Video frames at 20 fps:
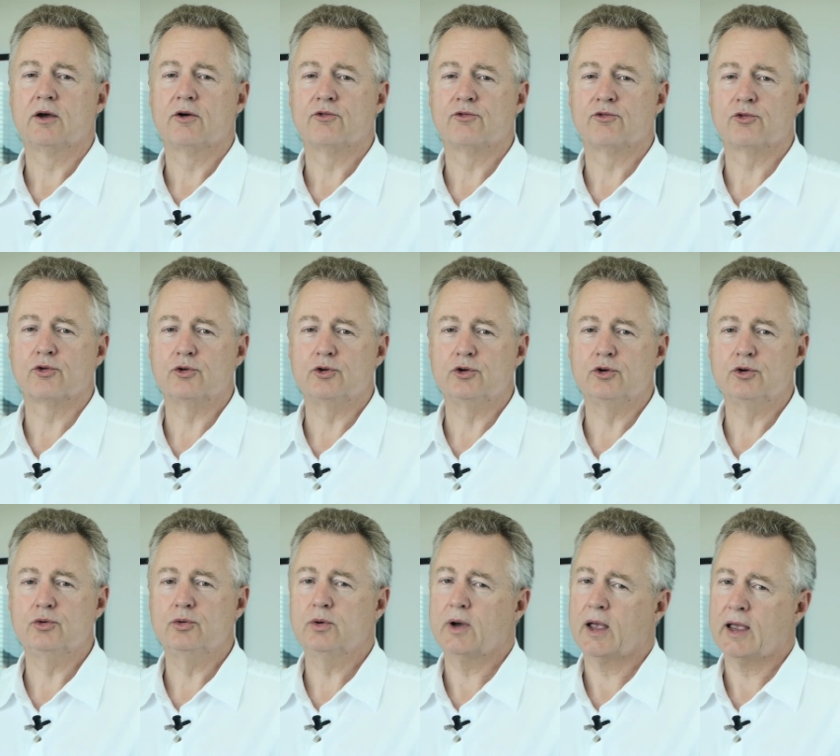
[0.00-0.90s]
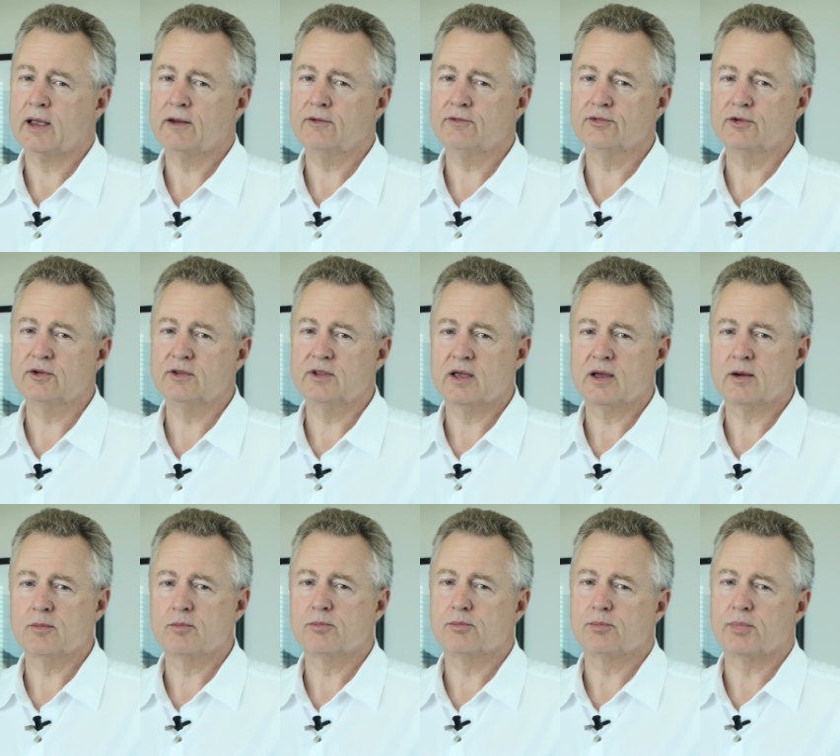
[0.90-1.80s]
for you and for
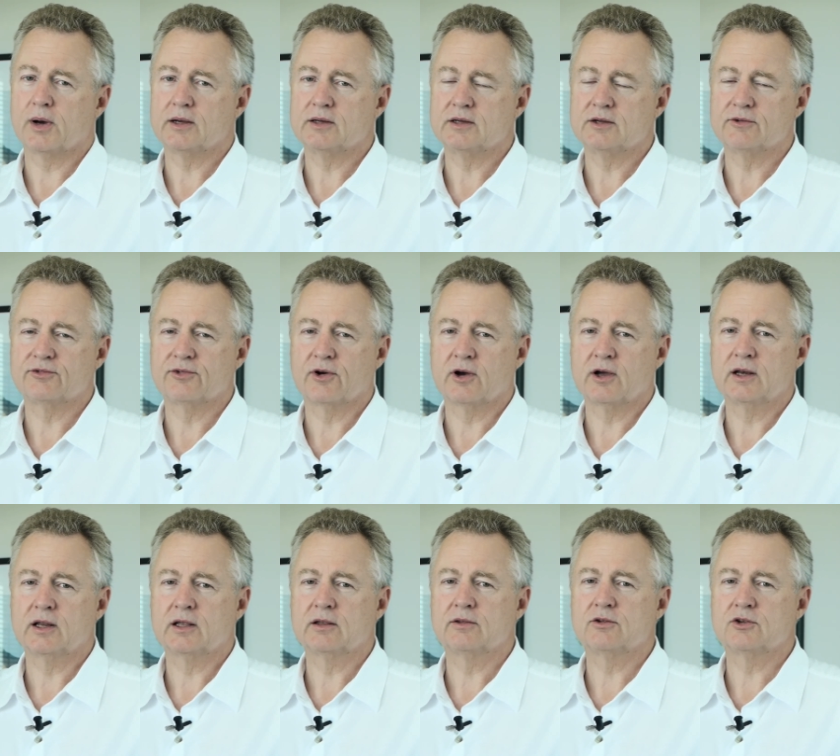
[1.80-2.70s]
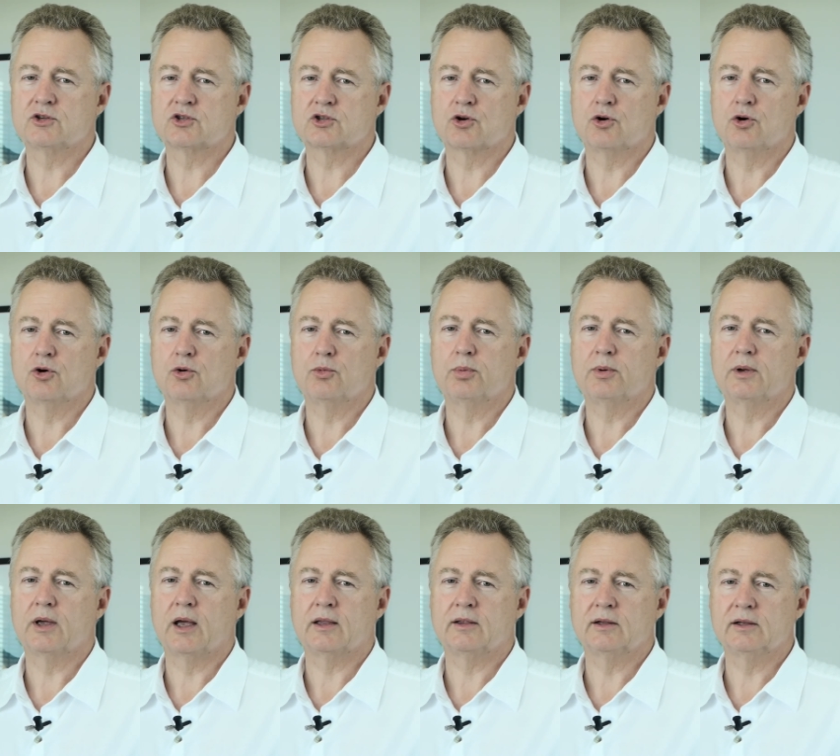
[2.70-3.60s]
them by defining the scope
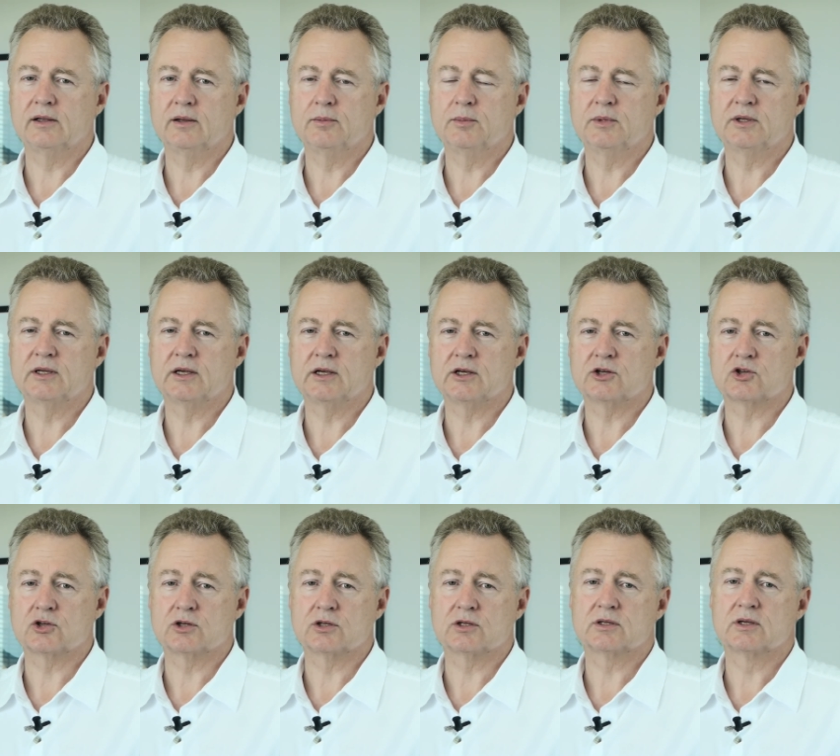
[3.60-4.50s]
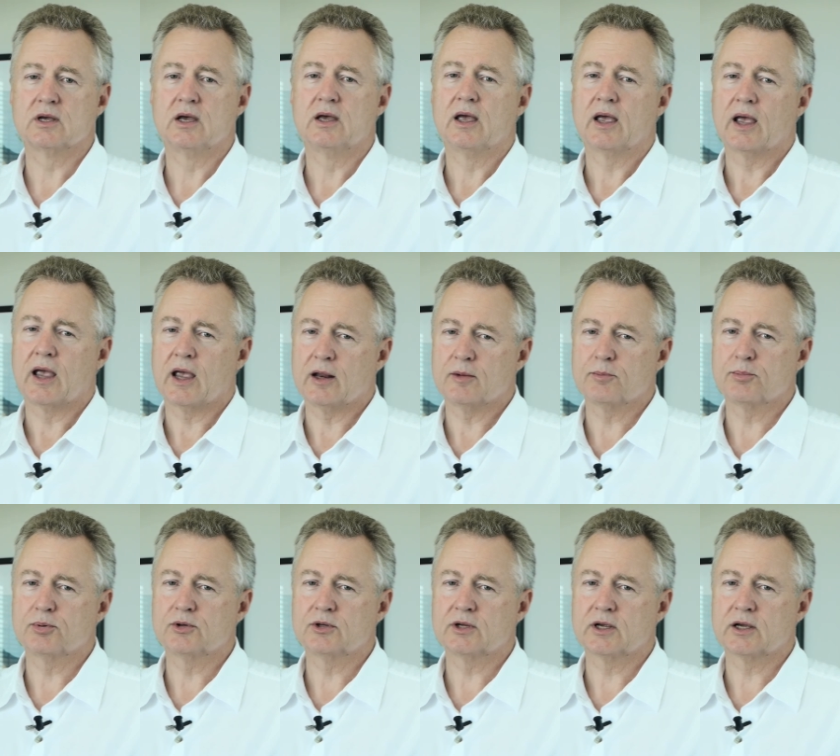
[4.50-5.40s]
and the limitations, and
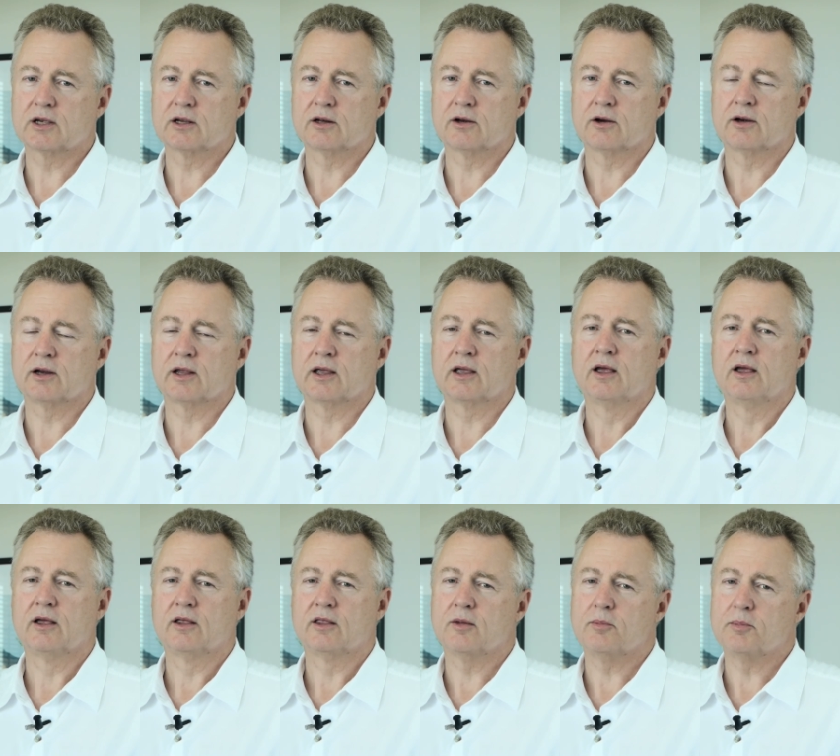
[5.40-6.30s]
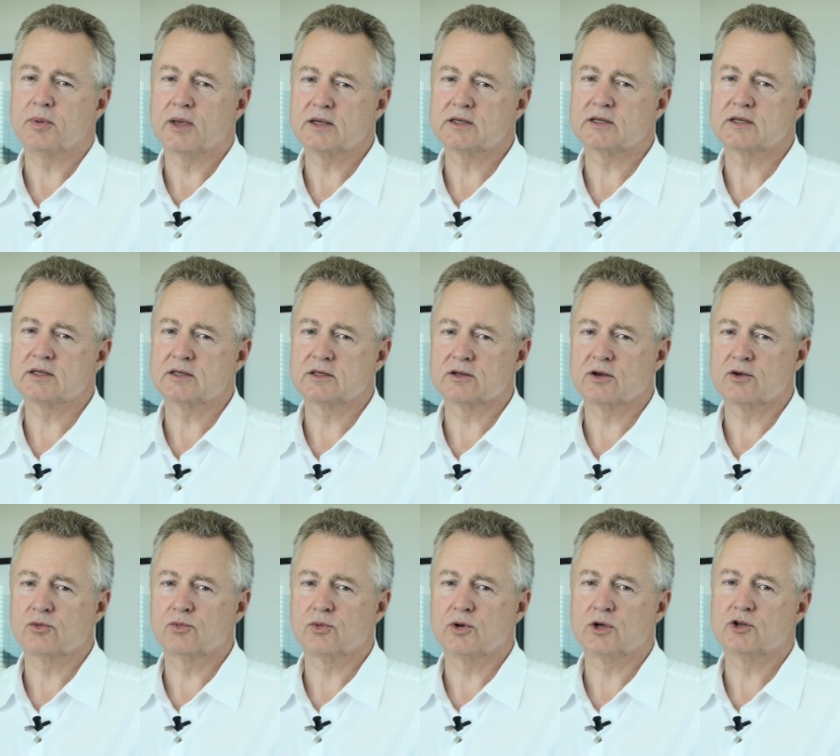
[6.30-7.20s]
particularly the basis
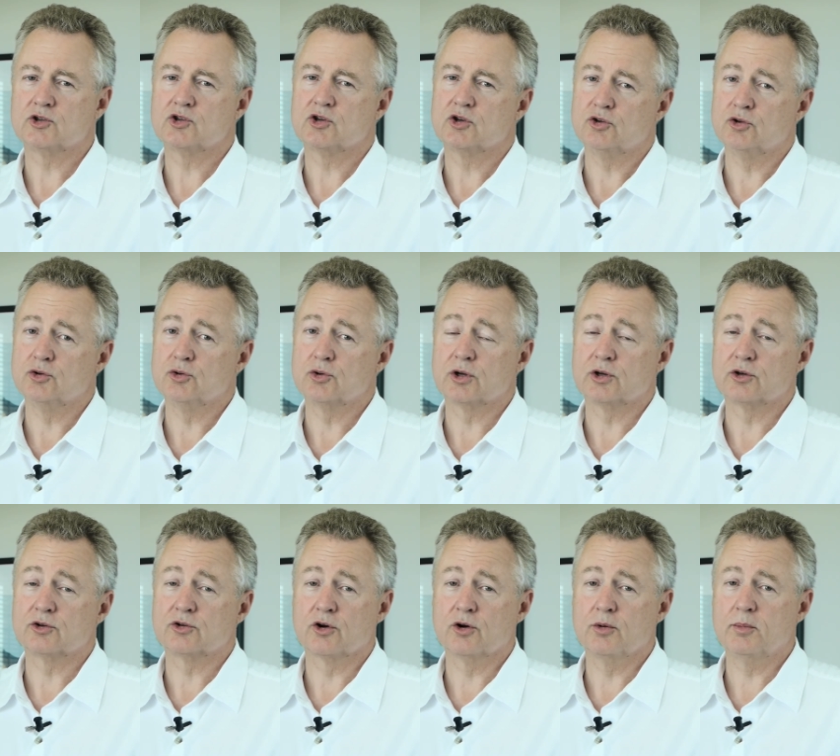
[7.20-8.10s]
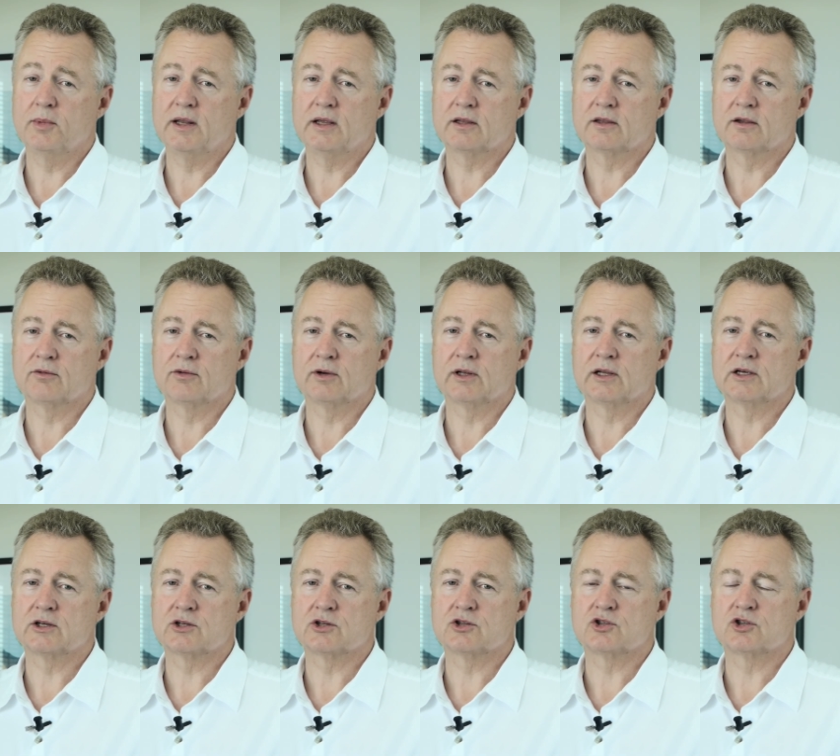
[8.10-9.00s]
on which you can terminate the
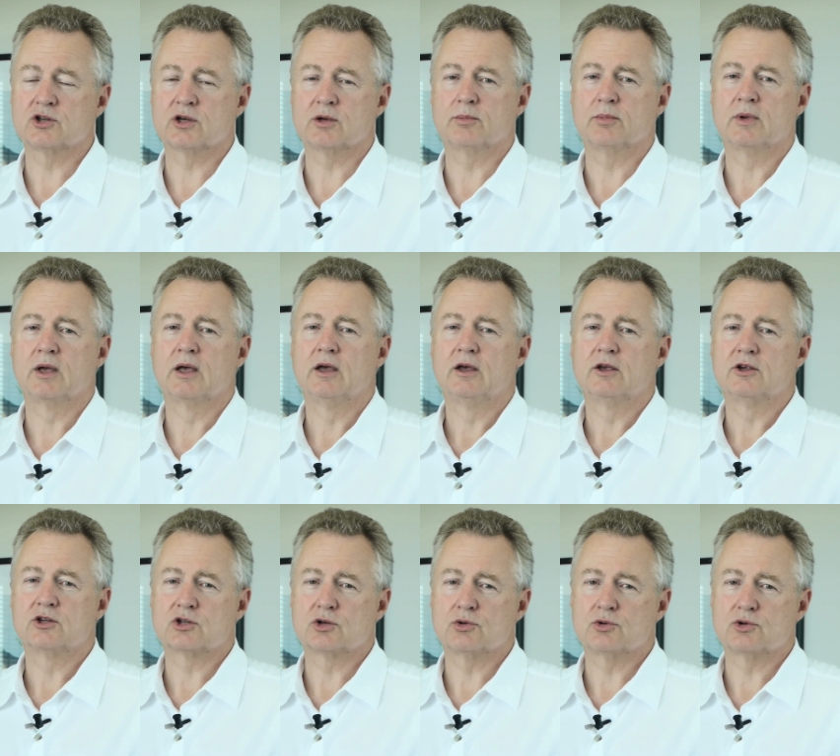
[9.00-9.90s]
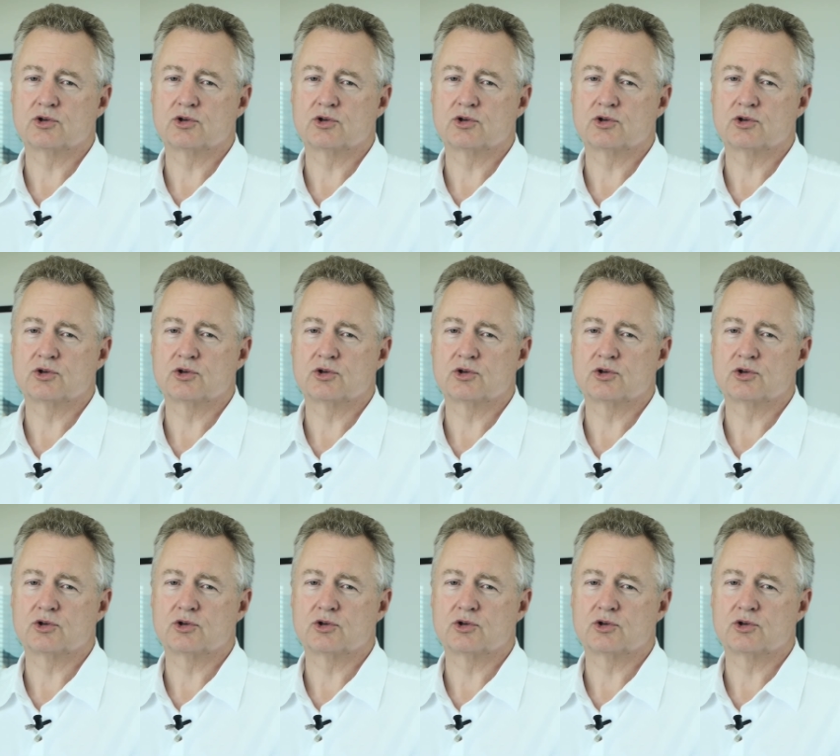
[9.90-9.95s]
relationship so